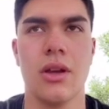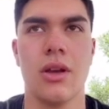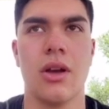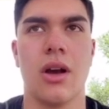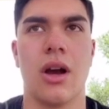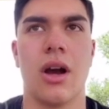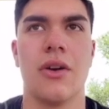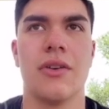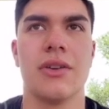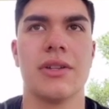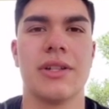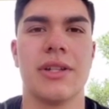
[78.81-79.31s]

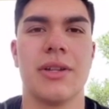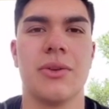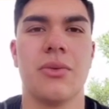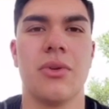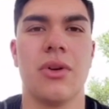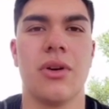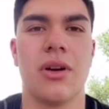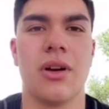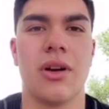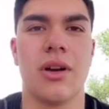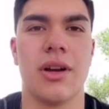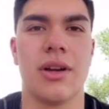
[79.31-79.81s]
Obviously
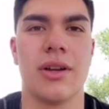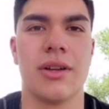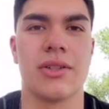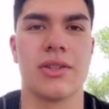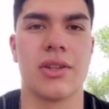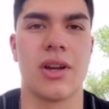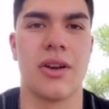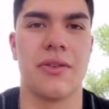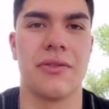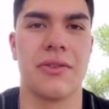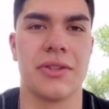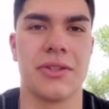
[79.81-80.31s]
us
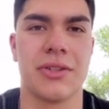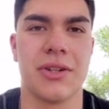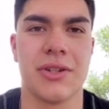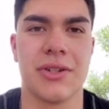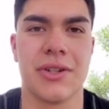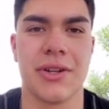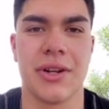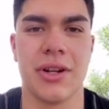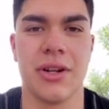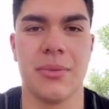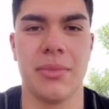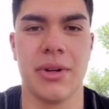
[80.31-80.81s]
officers
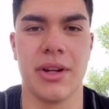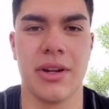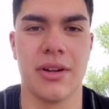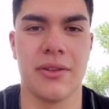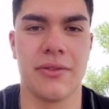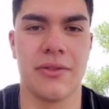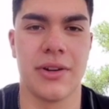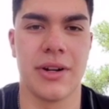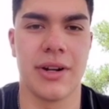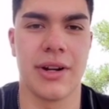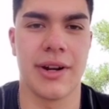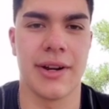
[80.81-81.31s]
are going to be here
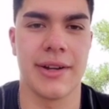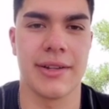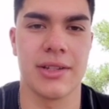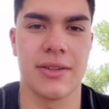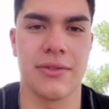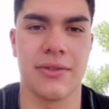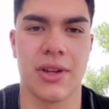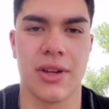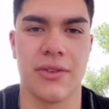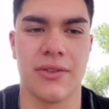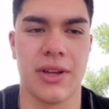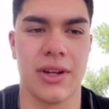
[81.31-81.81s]
for you guys
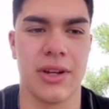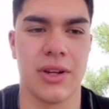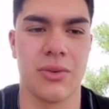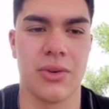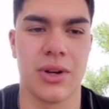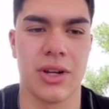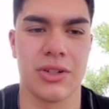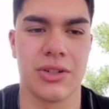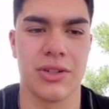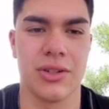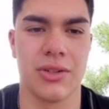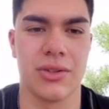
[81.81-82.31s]
if you have any
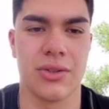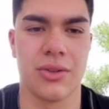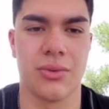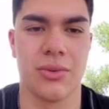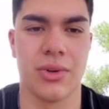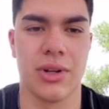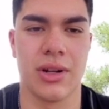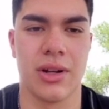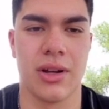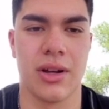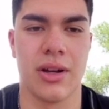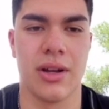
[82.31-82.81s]
questions or
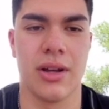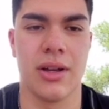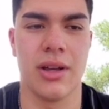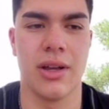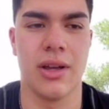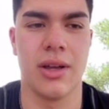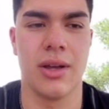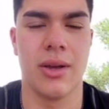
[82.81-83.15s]
whatnot.